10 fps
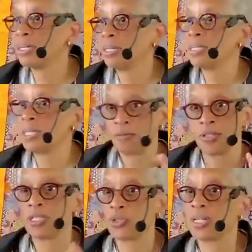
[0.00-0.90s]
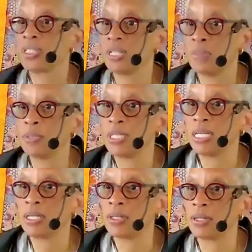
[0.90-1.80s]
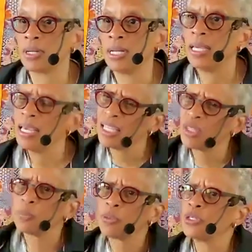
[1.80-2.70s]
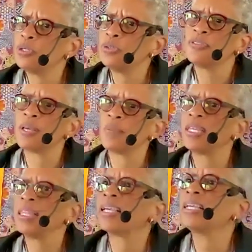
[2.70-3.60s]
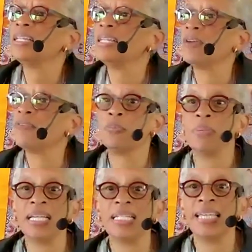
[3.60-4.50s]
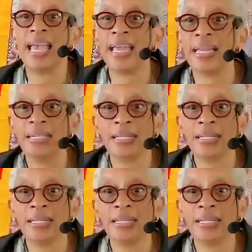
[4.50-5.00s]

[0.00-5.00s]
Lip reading: self-destruction in particular, in the pursuit of something that could never be attained.